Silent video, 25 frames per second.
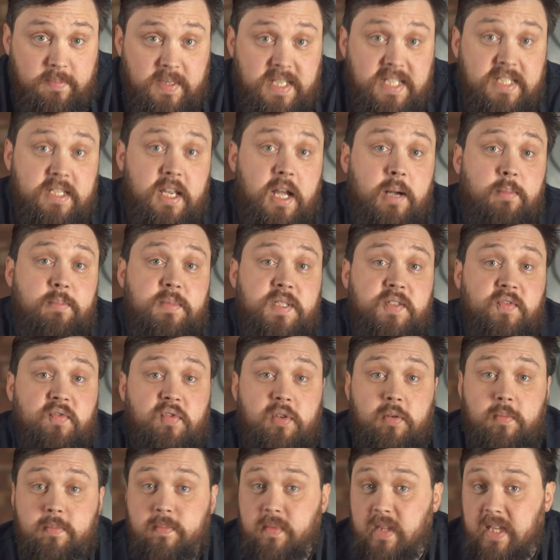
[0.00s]
This comes
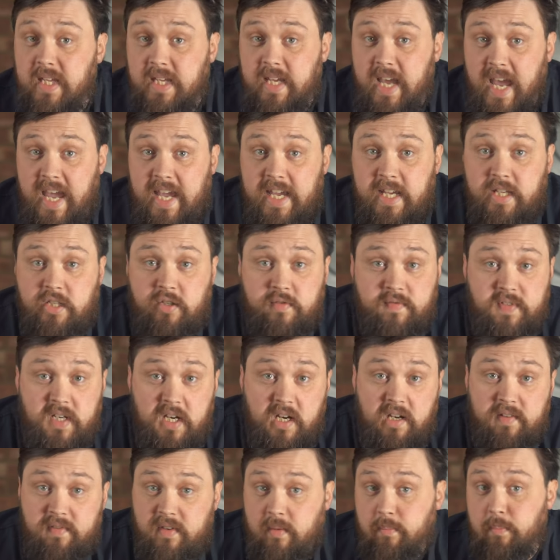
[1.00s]
from the age of
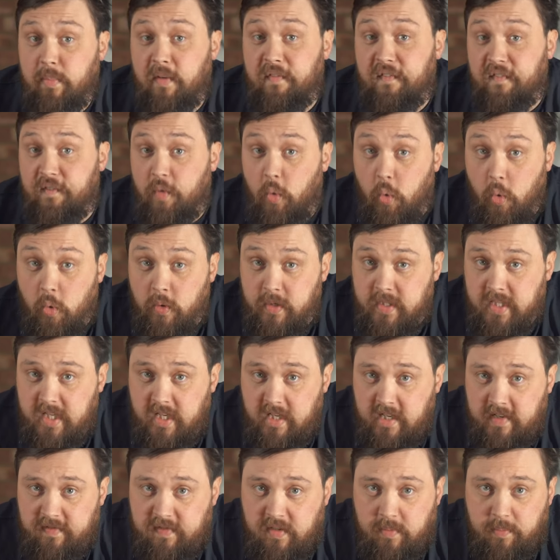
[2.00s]
diving before
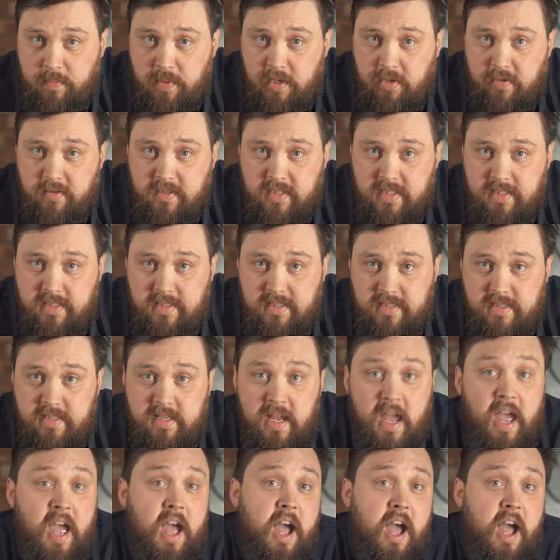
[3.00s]
dive computers.